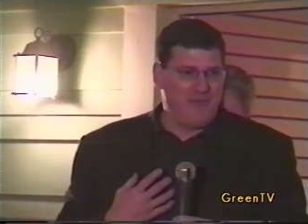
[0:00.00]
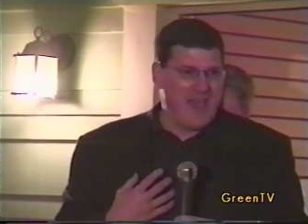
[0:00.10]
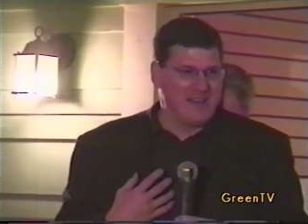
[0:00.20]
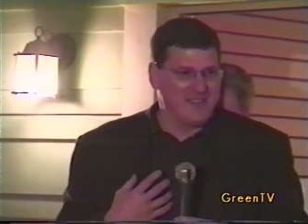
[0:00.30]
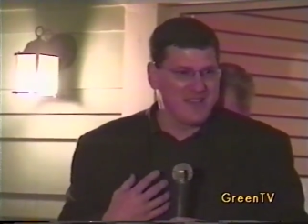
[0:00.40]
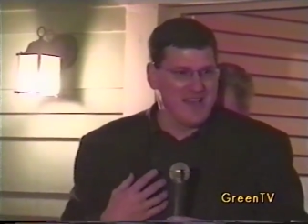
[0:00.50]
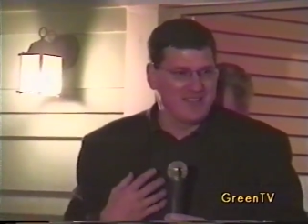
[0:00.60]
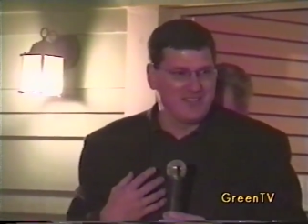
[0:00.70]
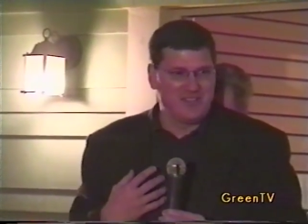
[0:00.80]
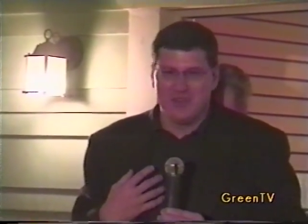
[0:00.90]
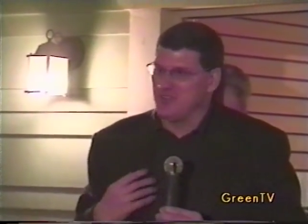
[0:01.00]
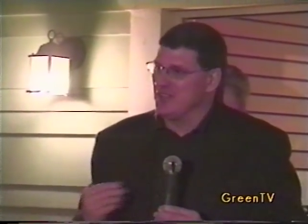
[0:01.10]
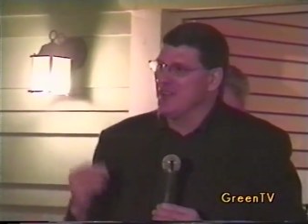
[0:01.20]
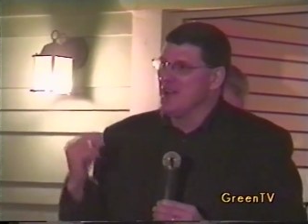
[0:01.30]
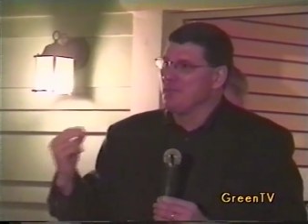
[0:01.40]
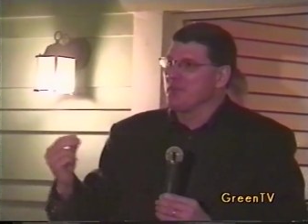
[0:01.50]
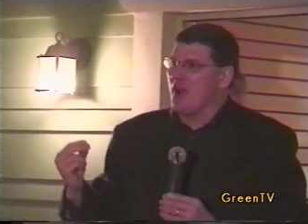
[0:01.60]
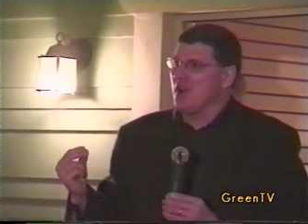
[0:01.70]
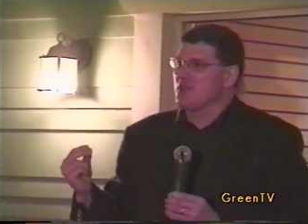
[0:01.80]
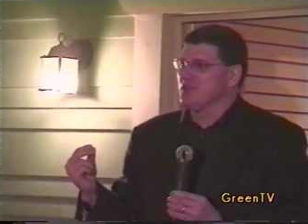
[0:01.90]
fan of the Constitution,
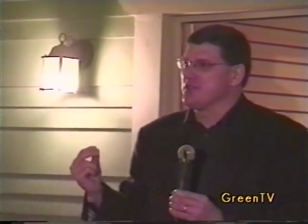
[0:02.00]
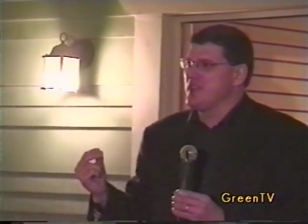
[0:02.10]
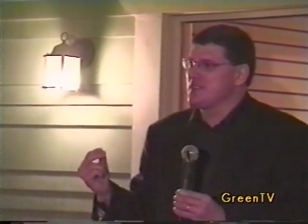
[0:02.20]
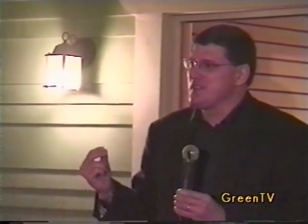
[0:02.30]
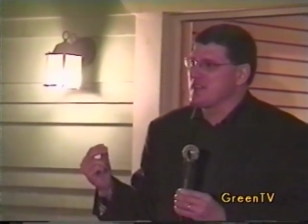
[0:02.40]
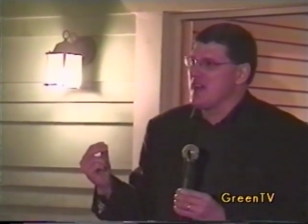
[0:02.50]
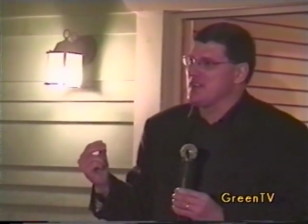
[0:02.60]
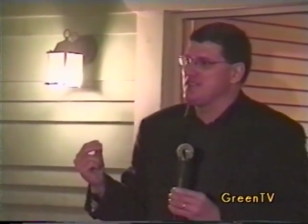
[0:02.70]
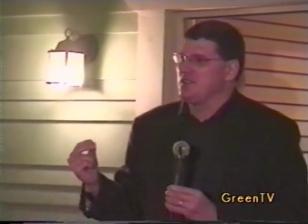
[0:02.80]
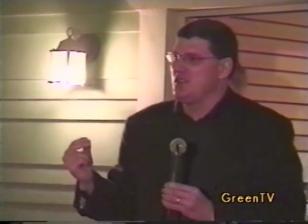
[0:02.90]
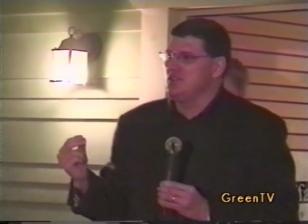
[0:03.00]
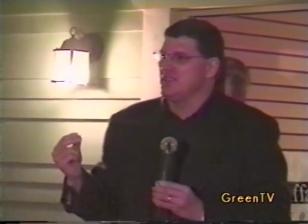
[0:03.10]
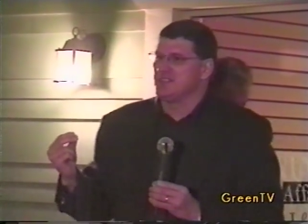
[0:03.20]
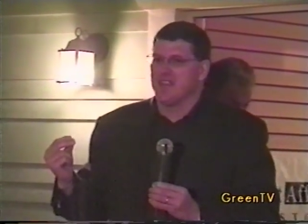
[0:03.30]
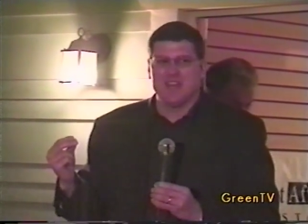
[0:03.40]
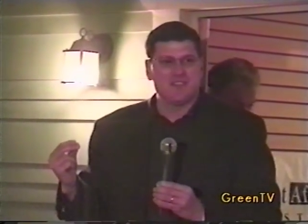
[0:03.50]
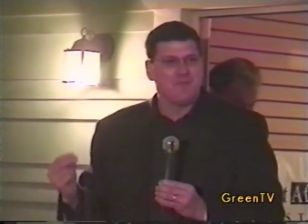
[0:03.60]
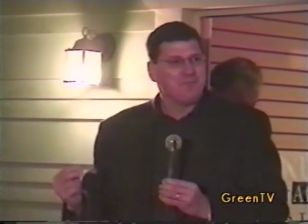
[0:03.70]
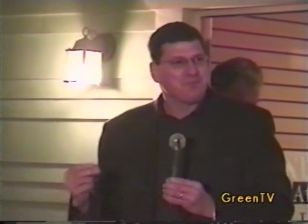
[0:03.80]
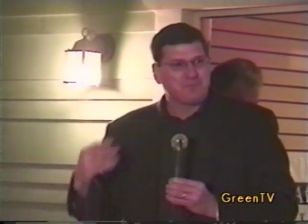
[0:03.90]
Article 6 of the Constitution says
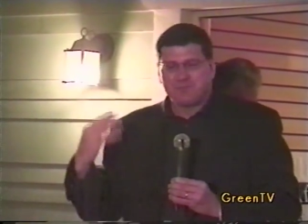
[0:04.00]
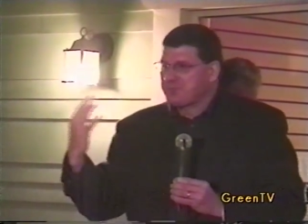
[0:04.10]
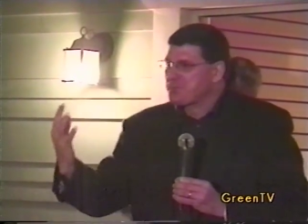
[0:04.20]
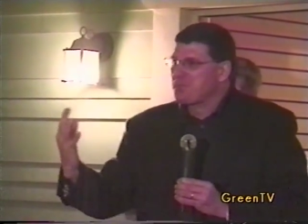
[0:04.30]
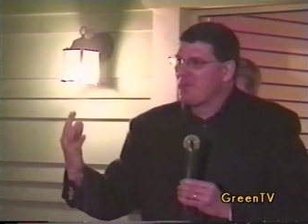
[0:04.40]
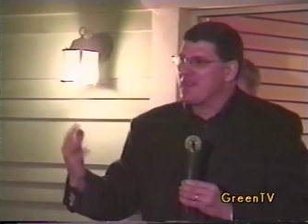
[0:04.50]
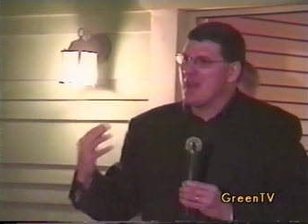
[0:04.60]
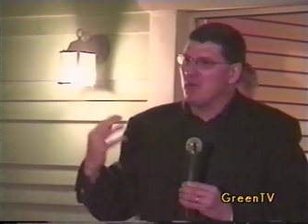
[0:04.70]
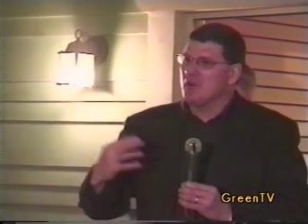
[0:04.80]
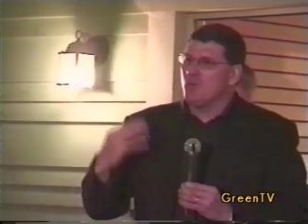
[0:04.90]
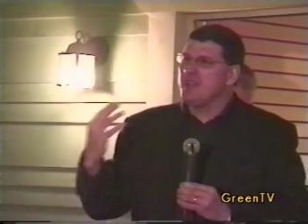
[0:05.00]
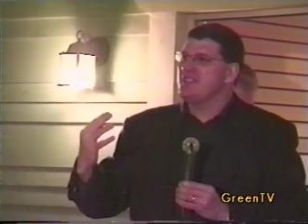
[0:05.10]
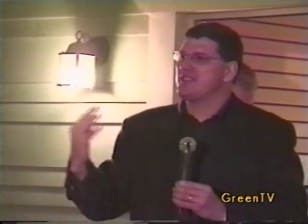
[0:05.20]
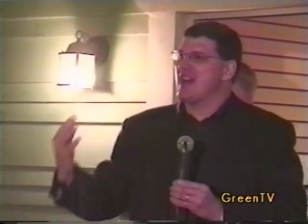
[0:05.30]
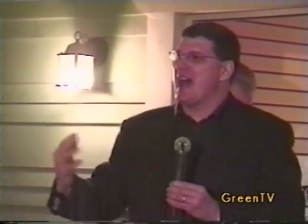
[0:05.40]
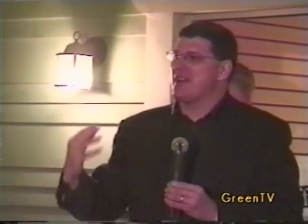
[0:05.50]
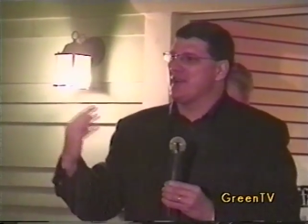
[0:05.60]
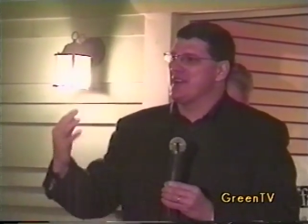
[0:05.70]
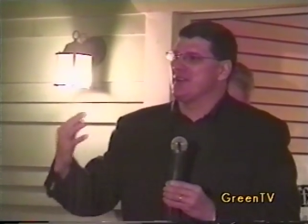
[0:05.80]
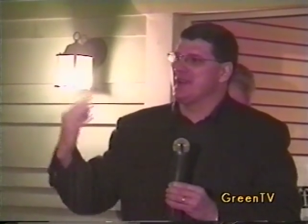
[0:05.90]
that when we sign
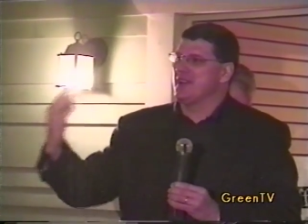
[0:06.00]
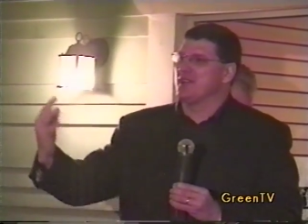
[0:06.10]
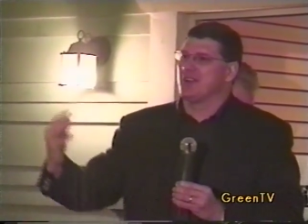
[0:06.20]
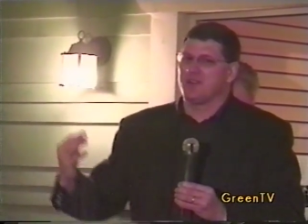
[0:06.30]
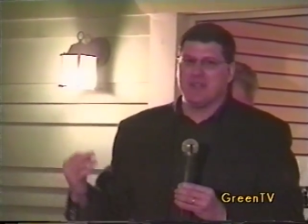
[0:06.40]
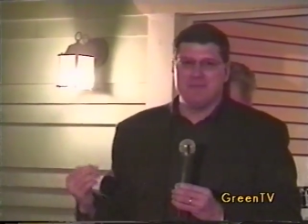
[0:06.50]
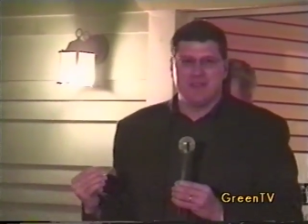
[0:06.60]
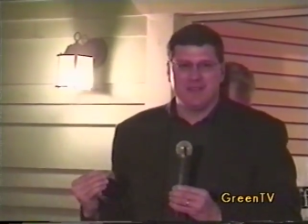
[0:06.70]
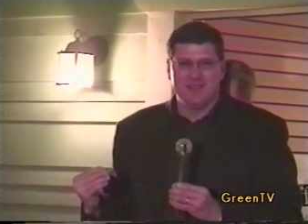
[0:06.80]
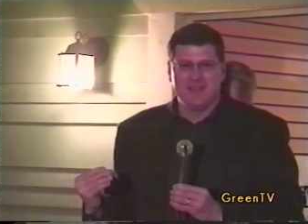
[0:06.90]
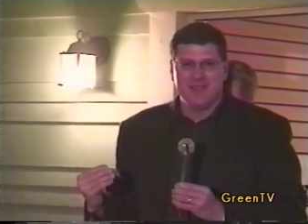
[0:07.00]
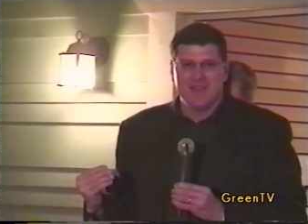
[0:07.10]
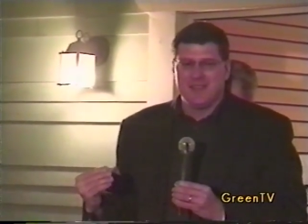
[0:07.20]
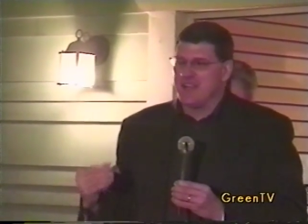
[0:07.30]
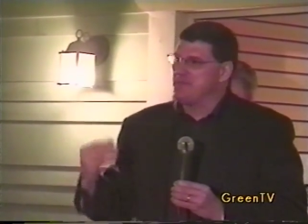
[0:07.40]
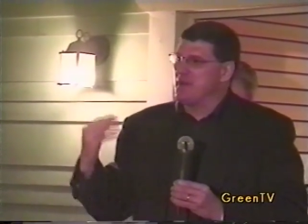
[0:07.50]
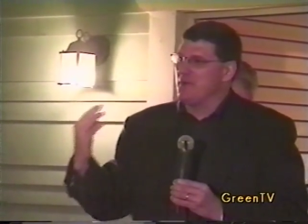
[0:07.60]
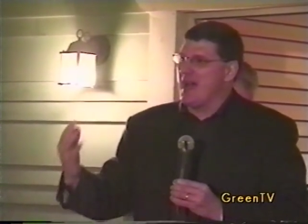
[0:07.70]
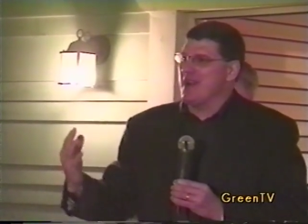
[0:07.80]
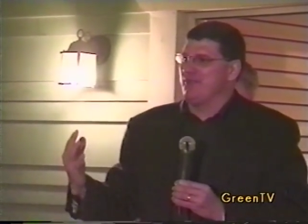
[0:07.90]
or enter into an agreement, that has been
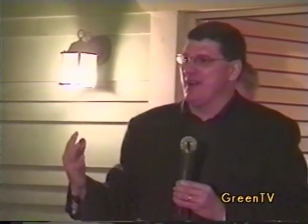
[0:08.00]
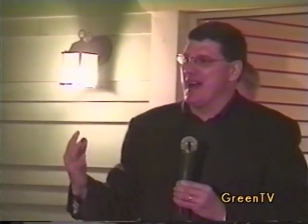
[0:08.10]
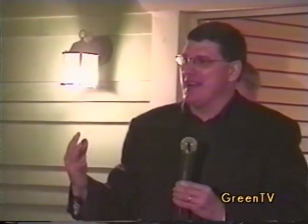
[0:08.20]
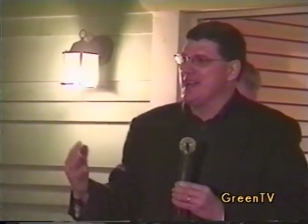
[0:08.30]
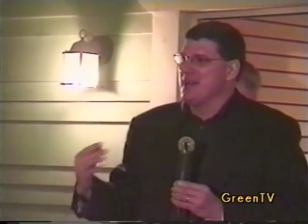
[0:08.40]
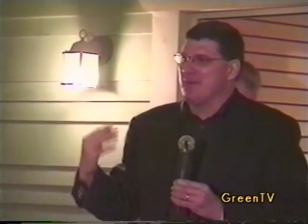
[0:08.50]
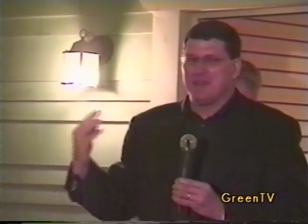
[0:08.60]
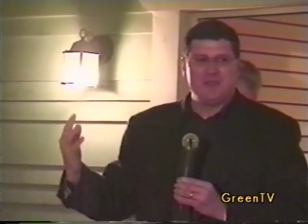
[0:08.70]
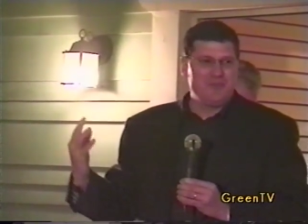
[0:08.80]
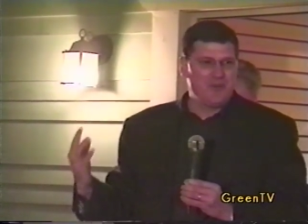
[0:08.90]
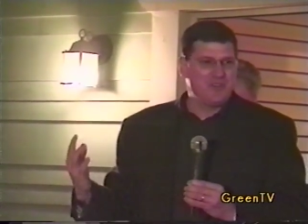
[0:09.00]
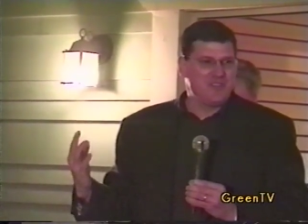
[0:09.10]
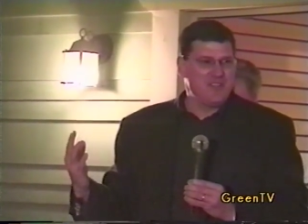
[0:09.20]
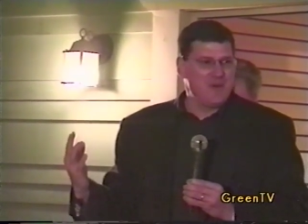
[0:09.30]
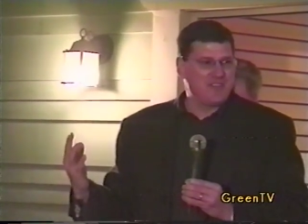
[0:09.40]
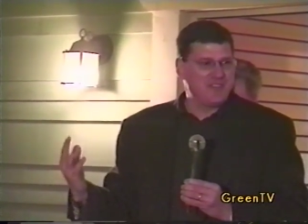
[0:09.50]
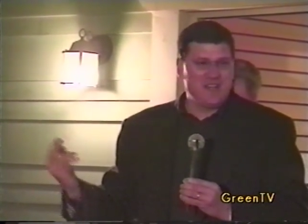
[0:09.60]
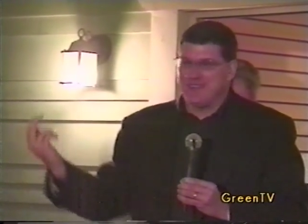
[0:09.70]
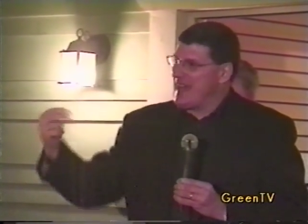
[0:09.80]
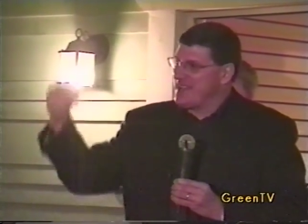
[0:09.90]
ratified by two thirds of the U.S.
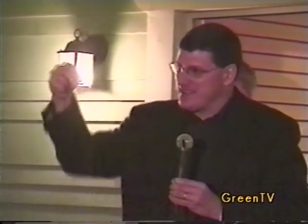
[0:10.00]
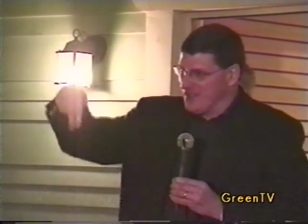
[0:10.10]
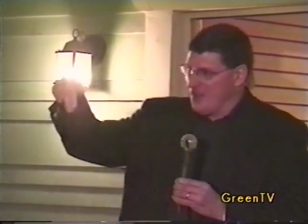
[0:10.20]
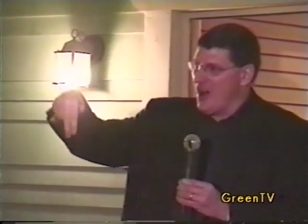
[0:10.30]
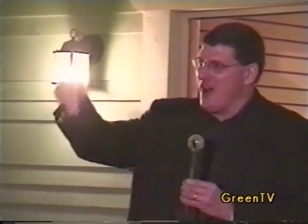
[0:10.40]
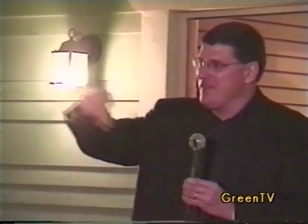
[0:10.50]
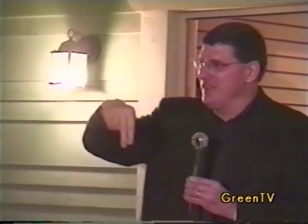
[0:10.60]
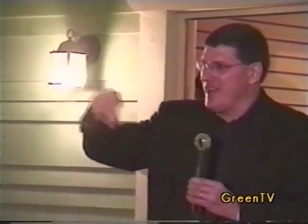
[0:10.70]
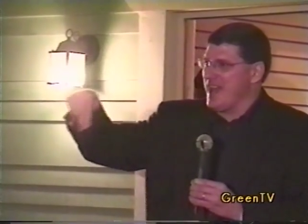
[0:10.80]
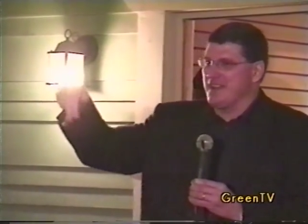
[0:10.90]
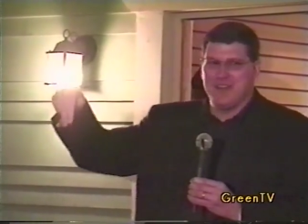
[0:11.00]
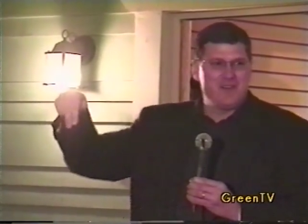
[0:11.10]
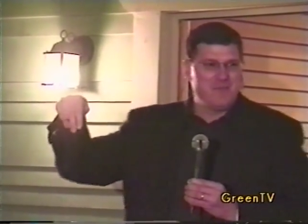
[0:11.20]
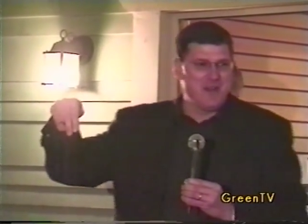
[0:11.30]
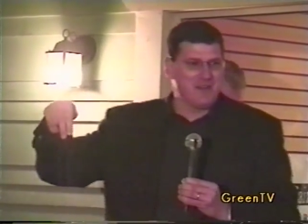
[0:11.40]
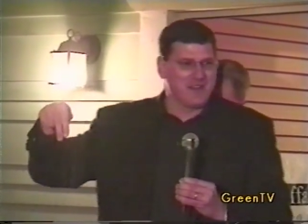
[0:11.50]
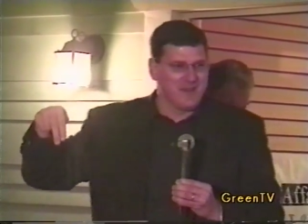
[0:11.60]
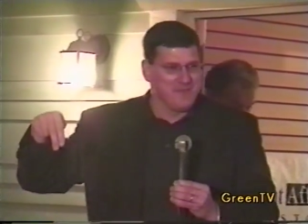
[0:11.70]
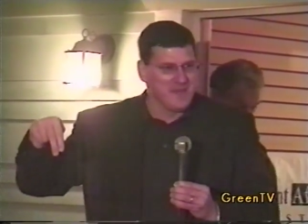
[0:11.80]
Senate. That is the law of the land here in America.